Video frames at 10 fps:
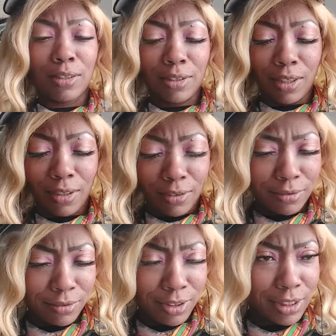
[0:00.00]

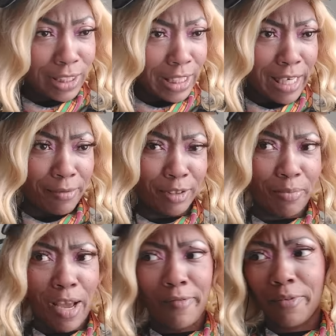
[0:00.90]
Oh, shit, that was a
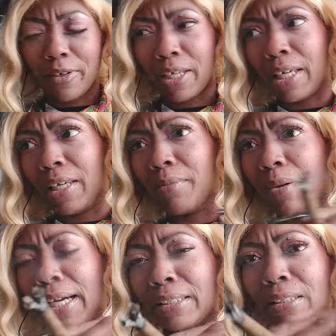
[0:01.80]
powerful hit.
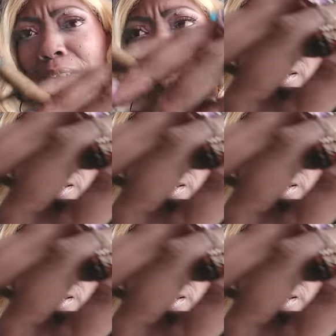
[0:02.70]
Pisces.